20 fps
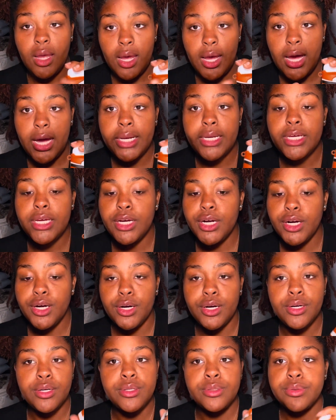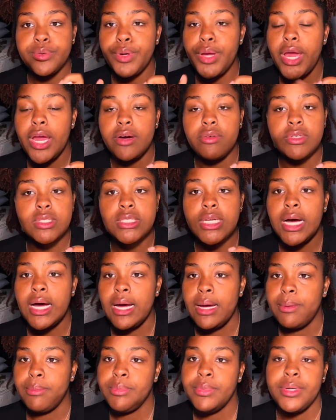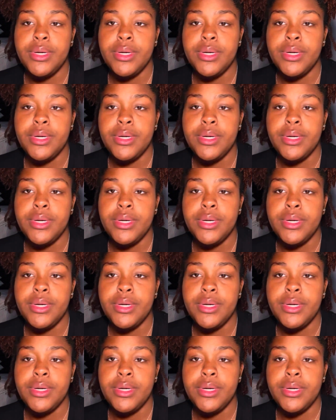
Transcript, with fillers: I need her. Every time.